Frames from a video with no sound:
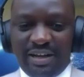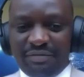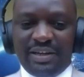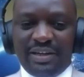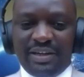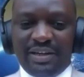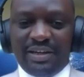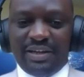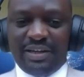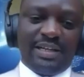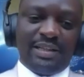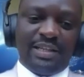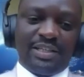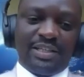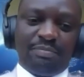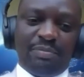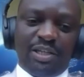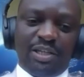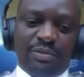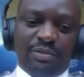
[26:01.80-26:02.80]
in Africa and in the
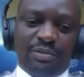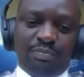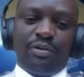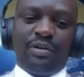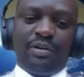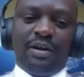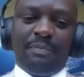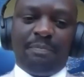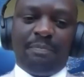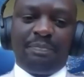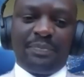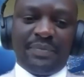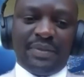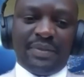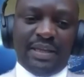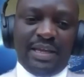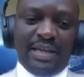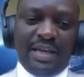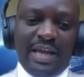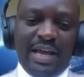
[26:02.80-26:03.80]
space program.
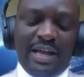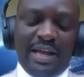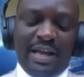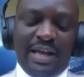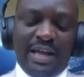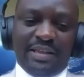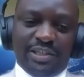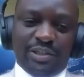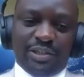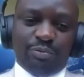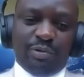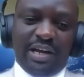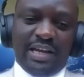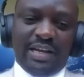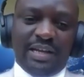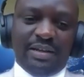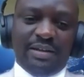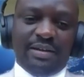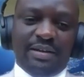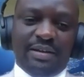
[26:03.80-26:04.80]
And this is
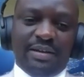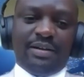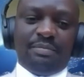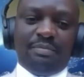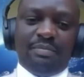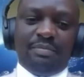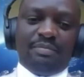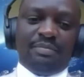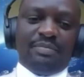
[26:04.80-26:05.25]
why